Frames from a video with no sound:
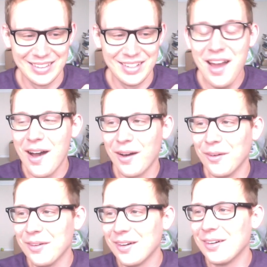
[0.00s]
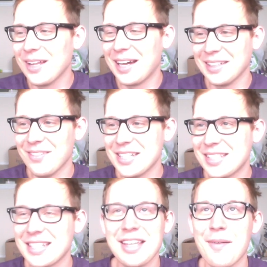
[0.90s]
No, hold on,
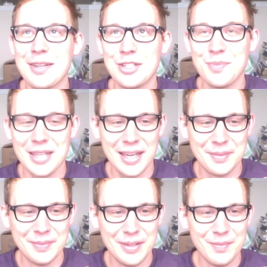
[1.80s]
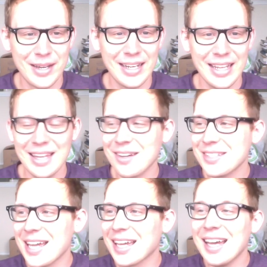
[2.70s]
it's not by 2PM, but it goes
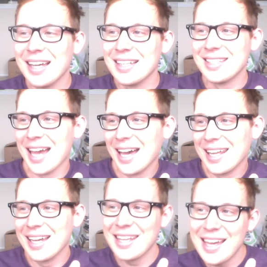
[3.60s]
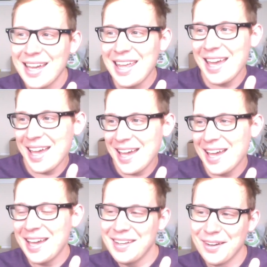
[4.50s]
like,
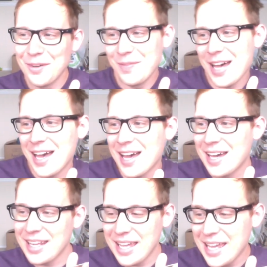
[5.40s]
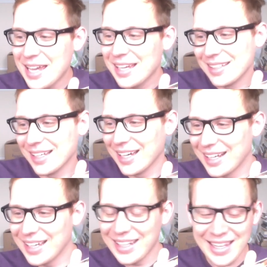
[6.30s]
da-na-na-na, nobody,
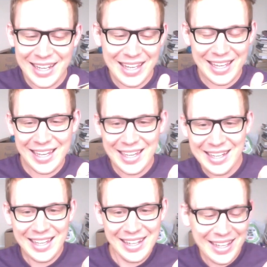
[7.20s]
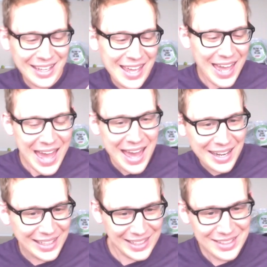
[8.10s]
da-da-da-da-da-da, out
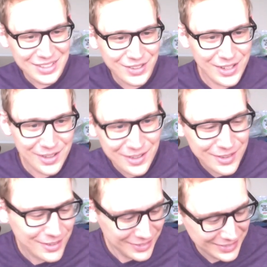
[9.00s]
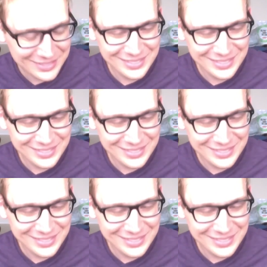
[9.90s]
of control.